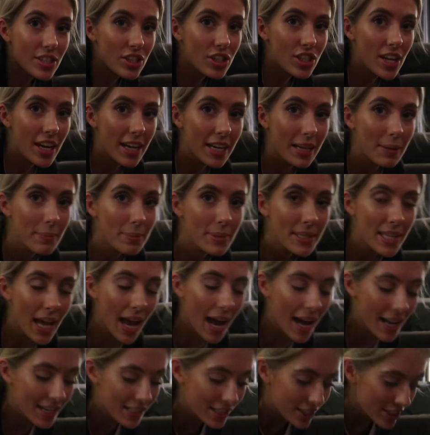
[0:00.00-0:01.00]
and shapes,
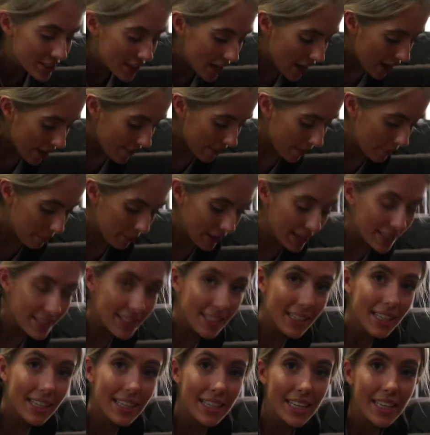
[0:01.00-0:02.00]
and they're
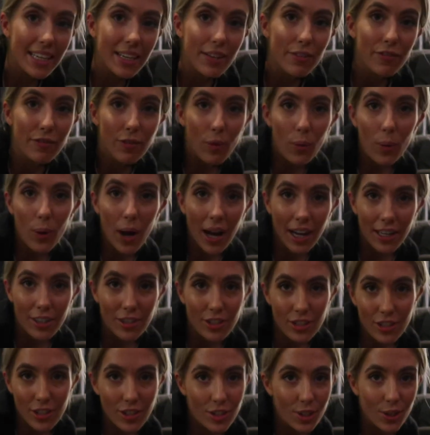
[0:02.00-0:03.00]
basically for
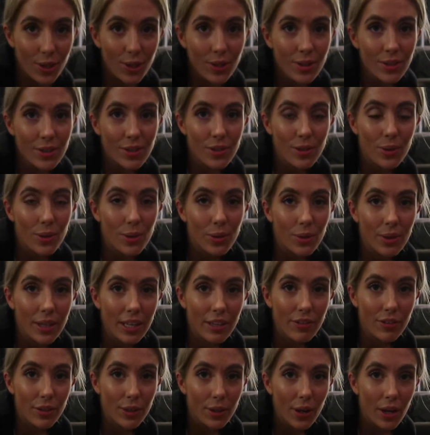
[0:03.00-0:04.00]
anxious dogs or
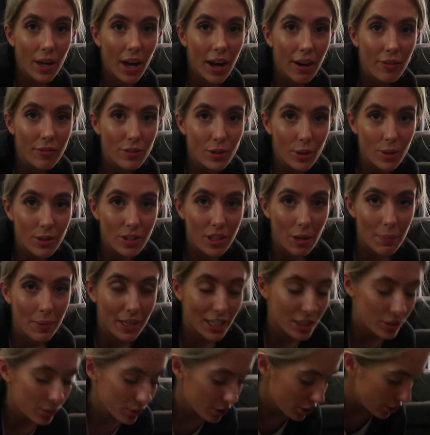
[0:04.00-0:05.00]
if you have dogs coming
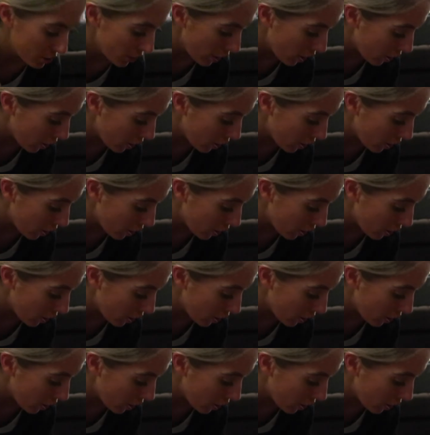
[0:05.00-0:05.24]
into a new